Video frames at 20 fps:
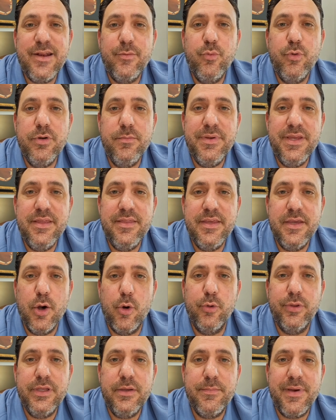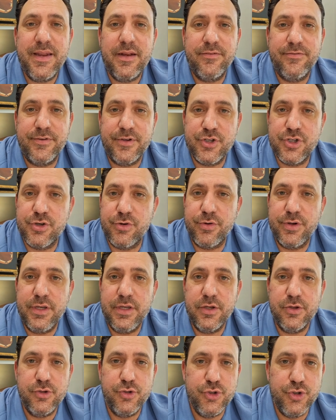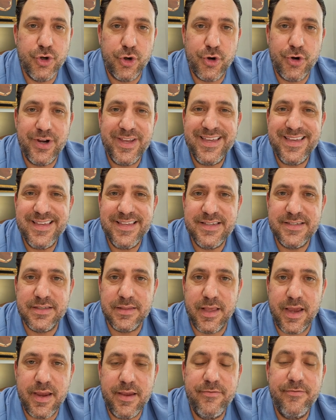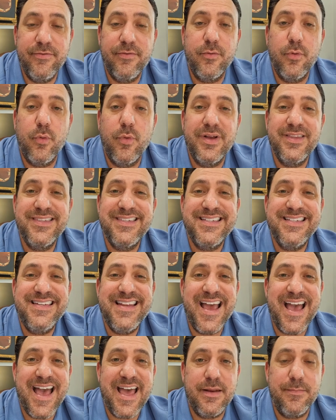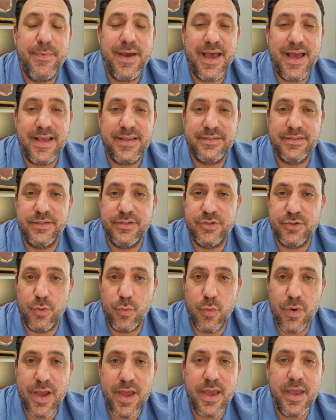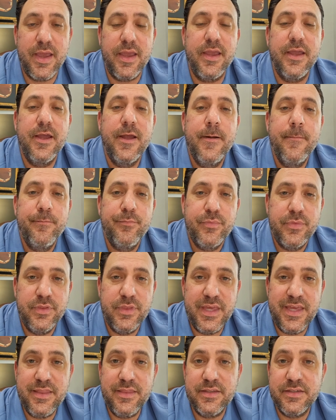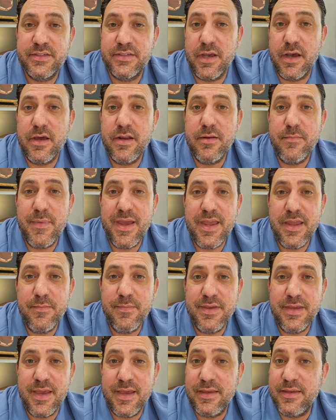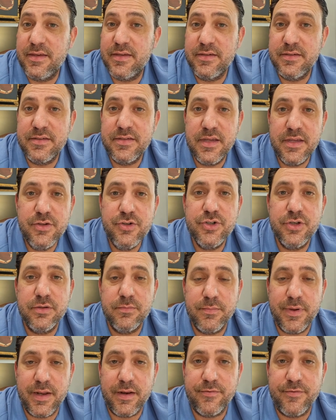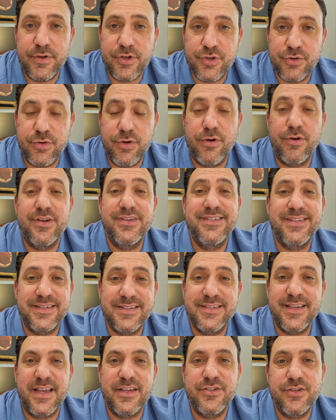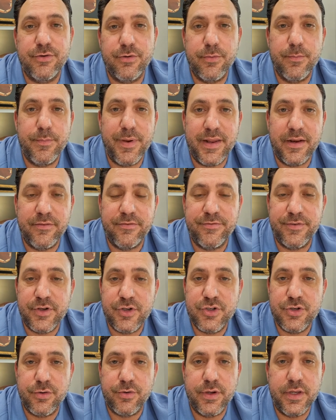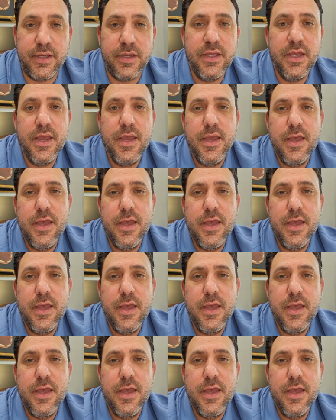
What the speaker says: would be the only beneficiary during his life. Once dad passes away, then the son may be a contingent beneficiary or a successor beneficiary.